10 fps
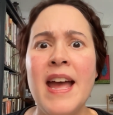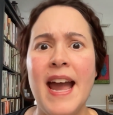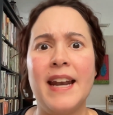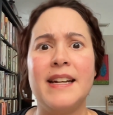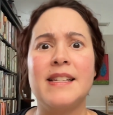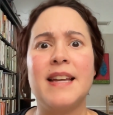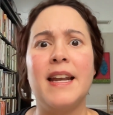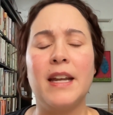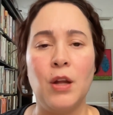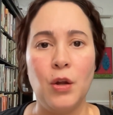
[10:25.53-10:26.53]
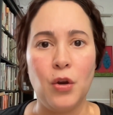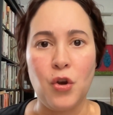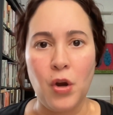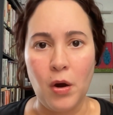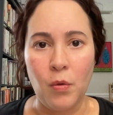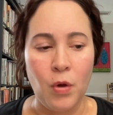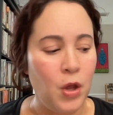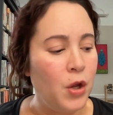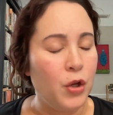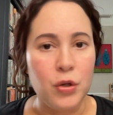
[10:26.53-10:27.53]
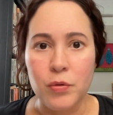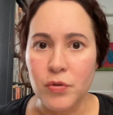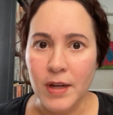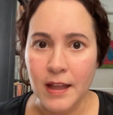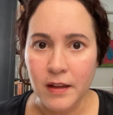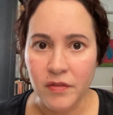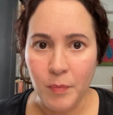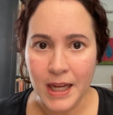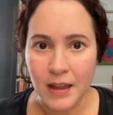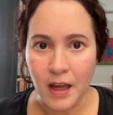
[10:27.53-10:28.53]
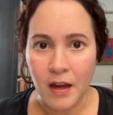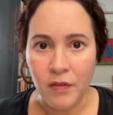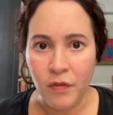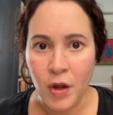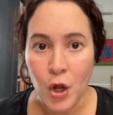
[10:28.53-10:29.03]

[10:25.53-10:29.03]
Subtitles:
And I decided, no, you do not live my life.